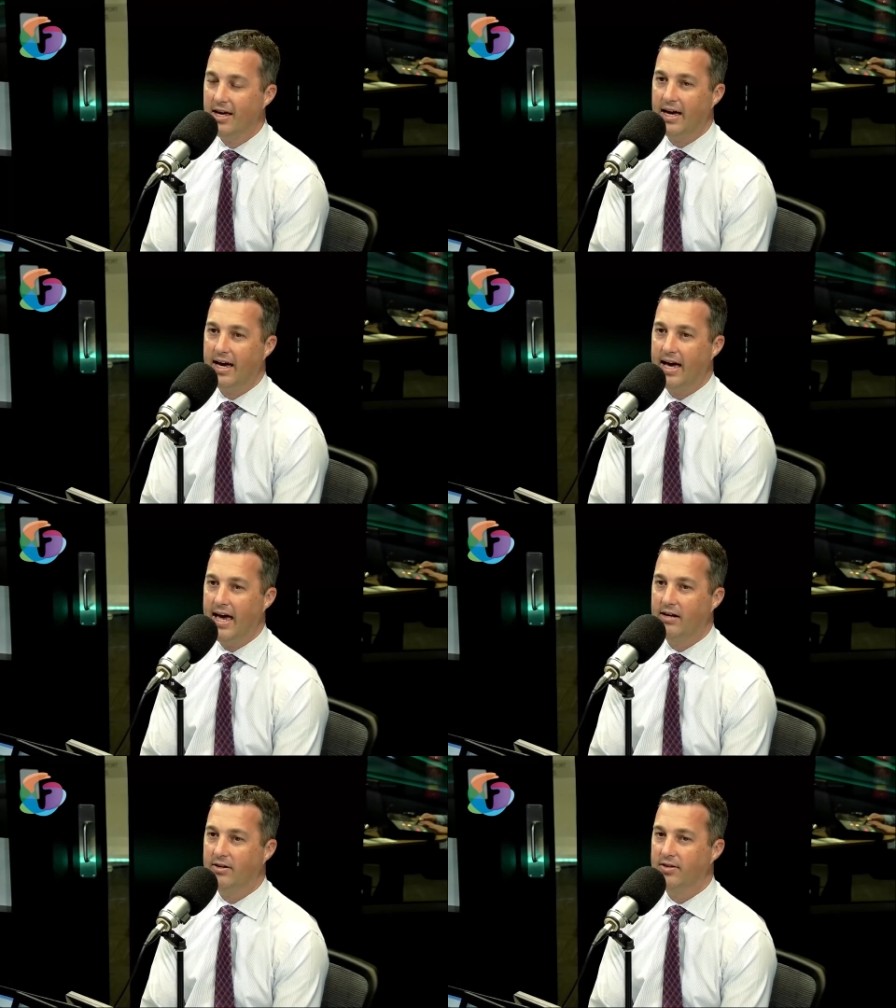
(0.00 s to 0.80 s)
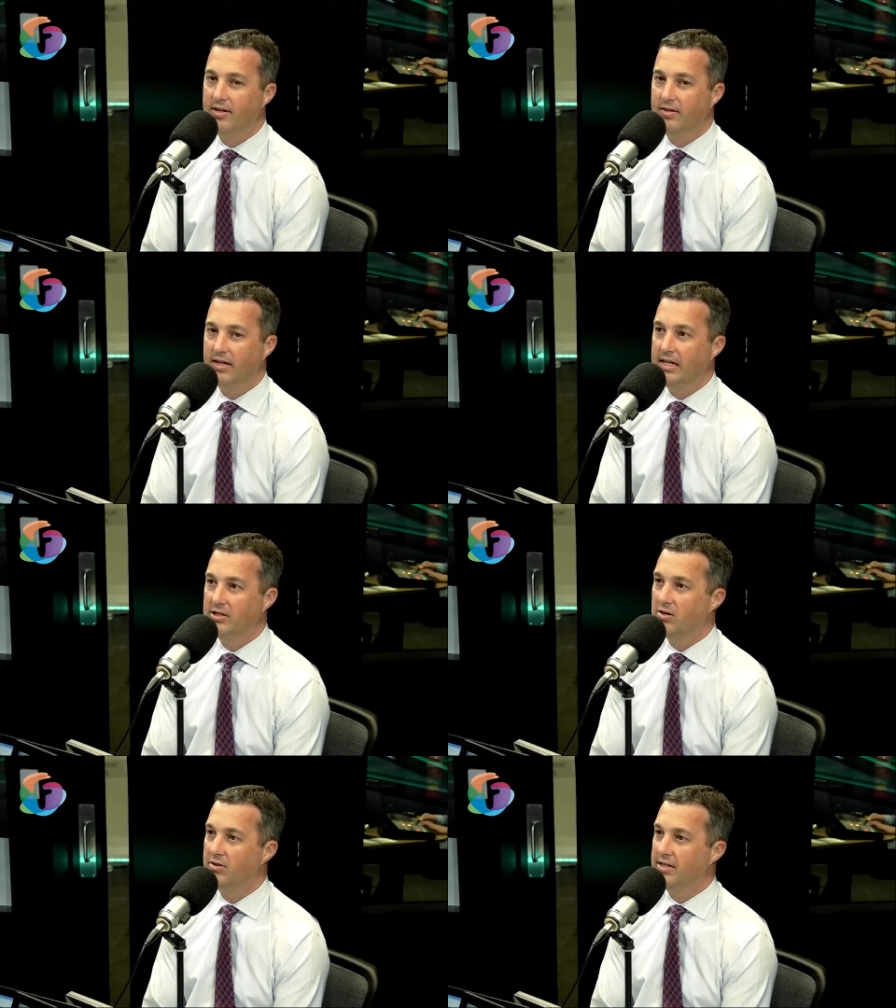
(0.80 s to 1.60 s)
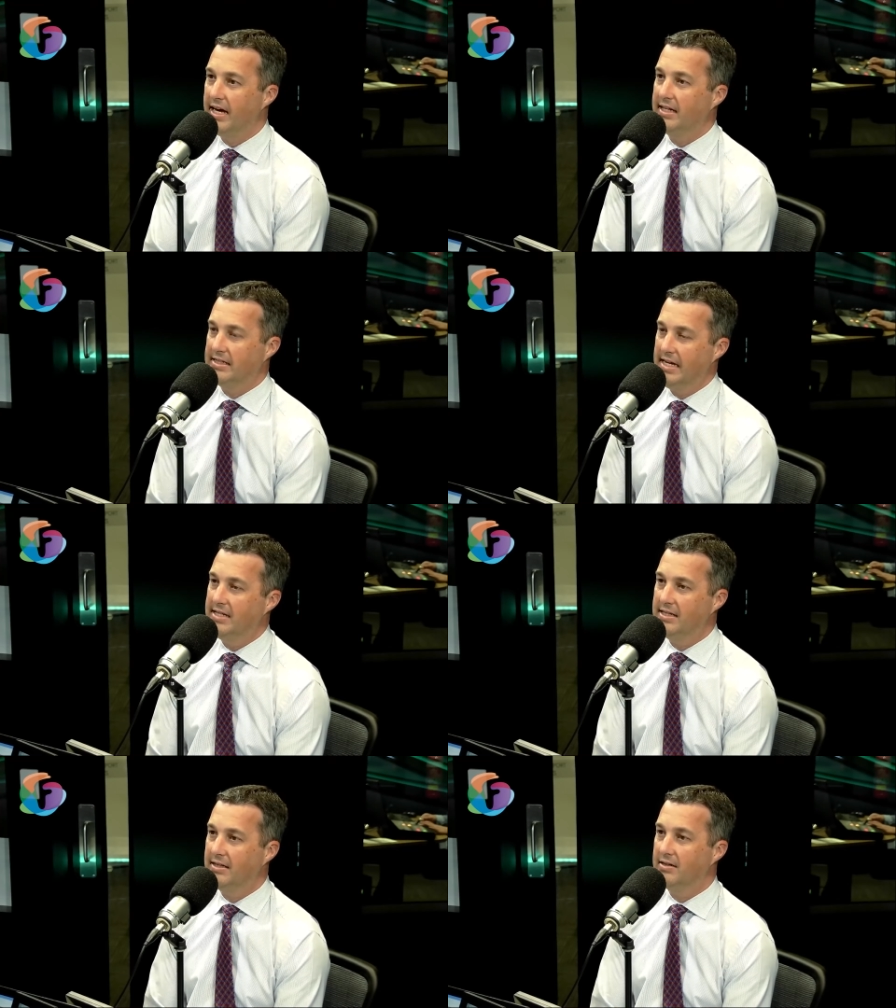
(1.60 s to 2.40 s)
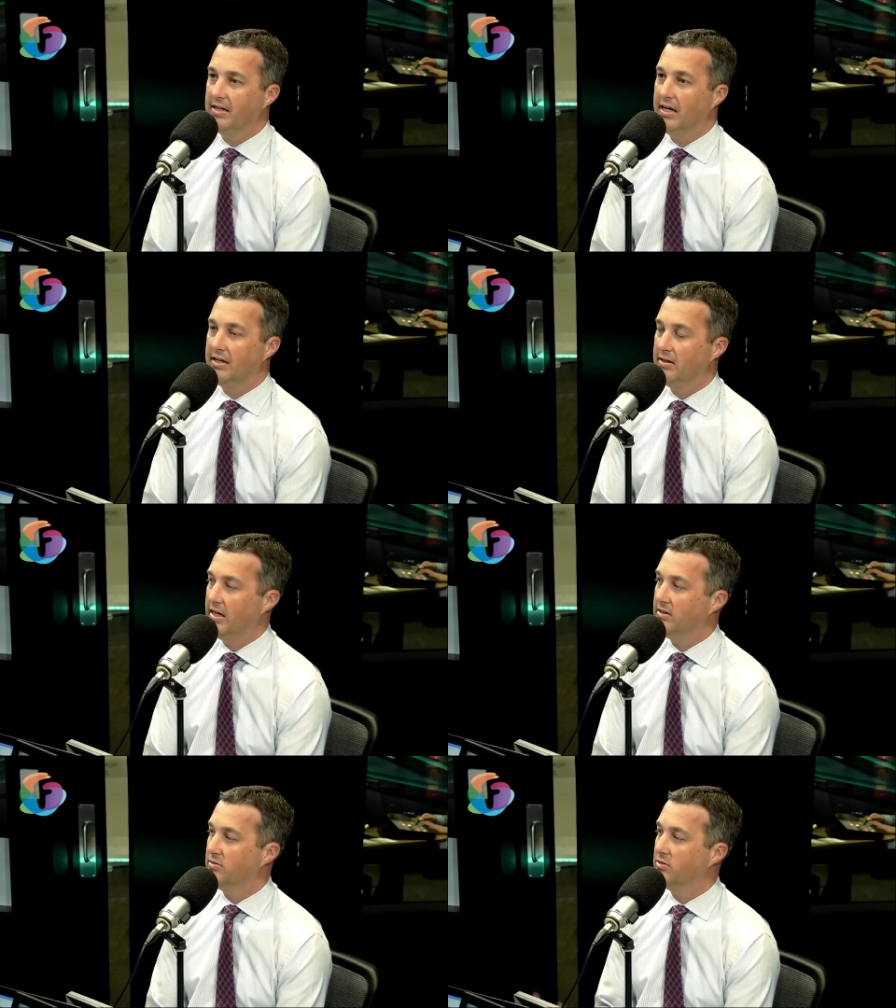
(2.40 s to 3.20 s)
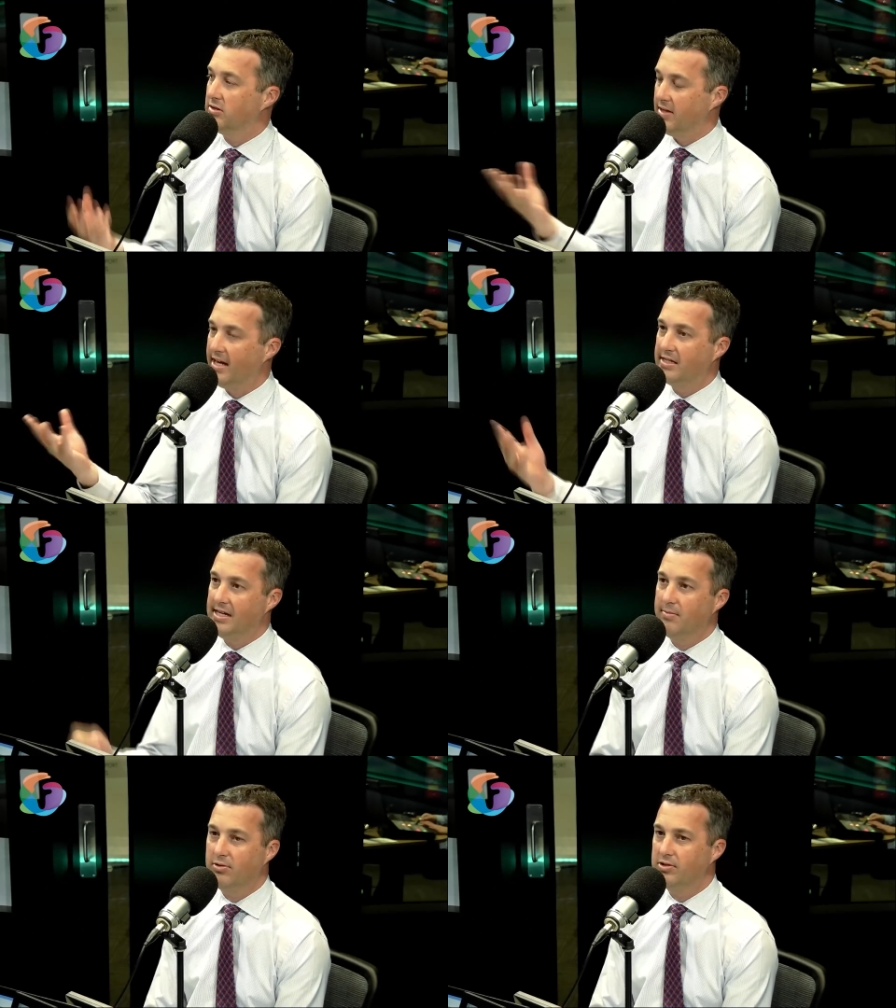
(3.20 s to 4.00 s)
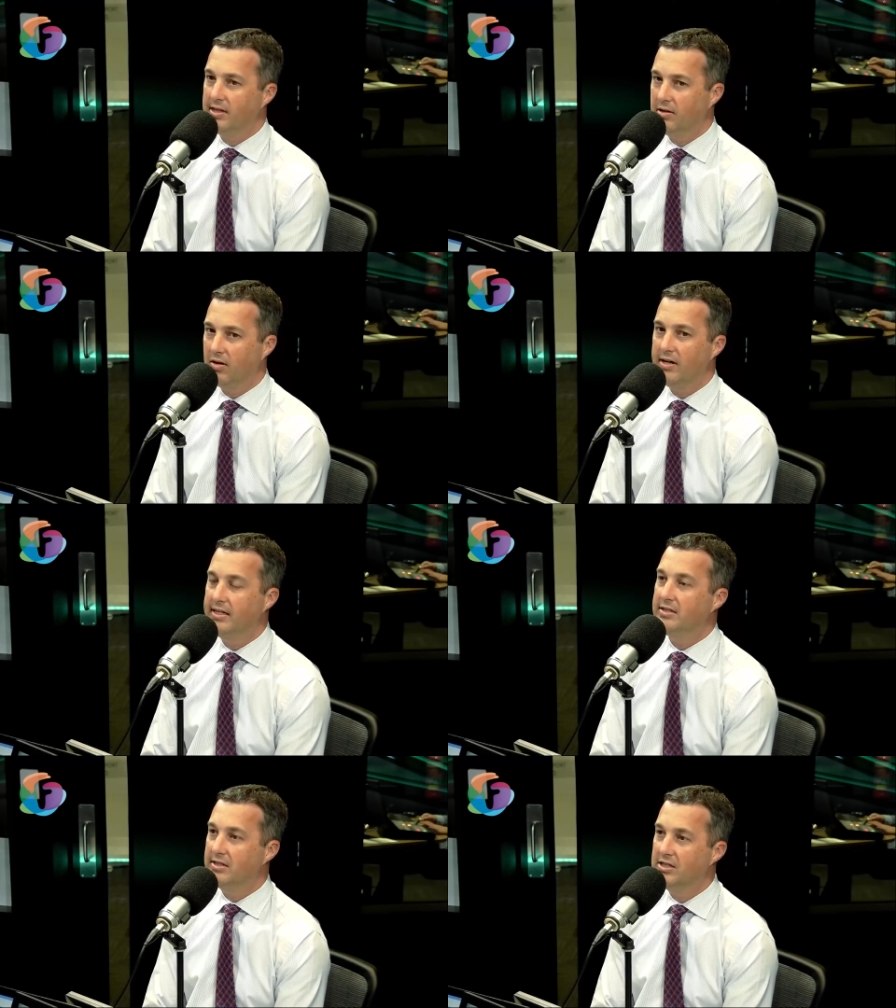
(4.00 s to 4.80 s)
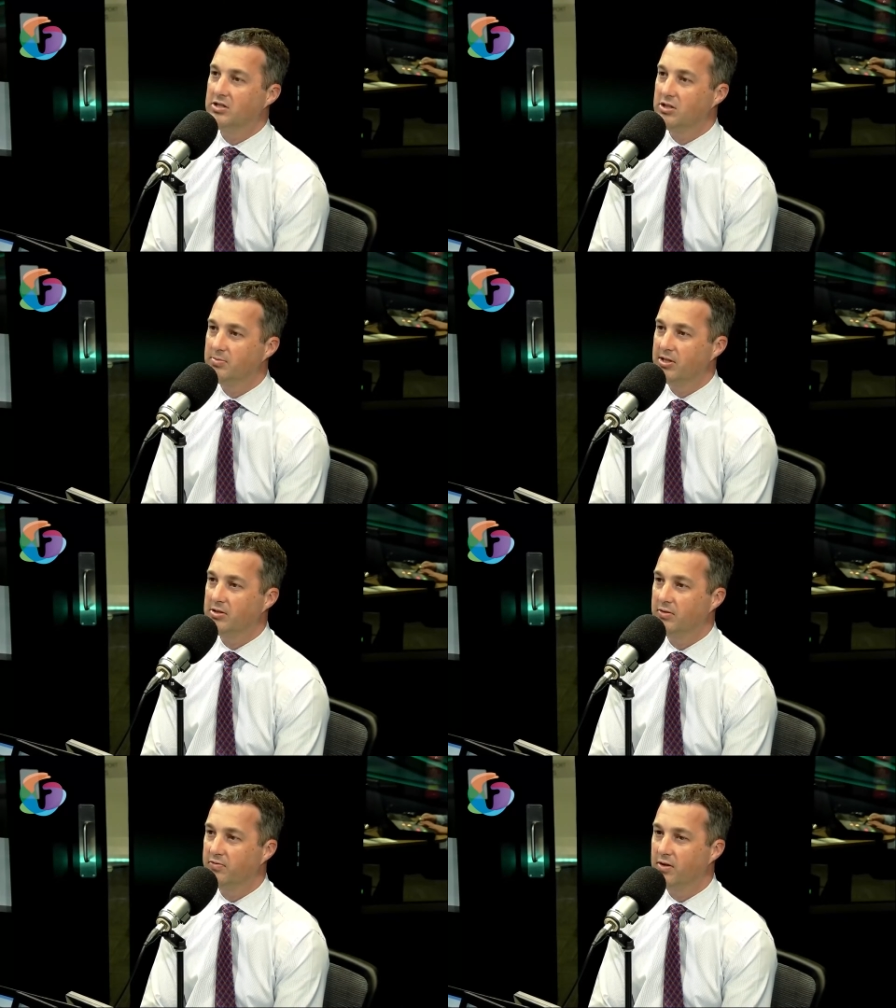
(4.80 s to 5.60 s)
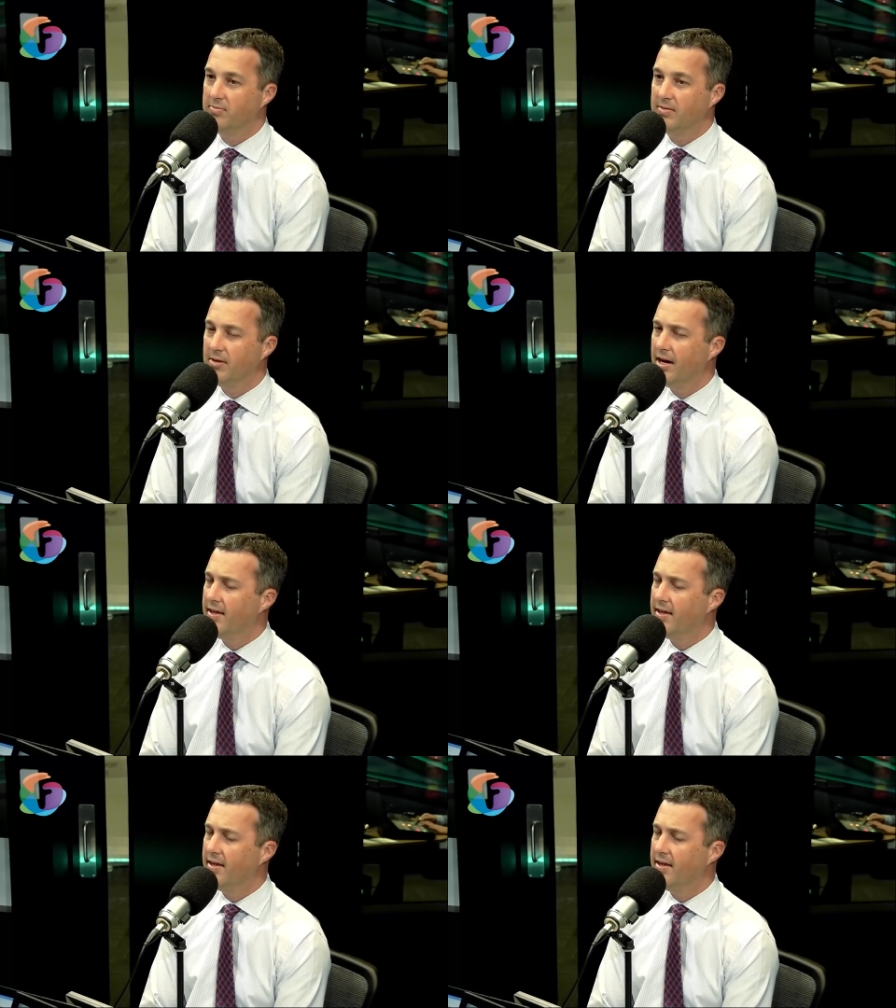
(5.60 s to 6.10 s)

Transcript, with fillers: Uh, and I think that he's gone to Alex Antic uh, and looked at that example and said, look, I need to distance myself from him.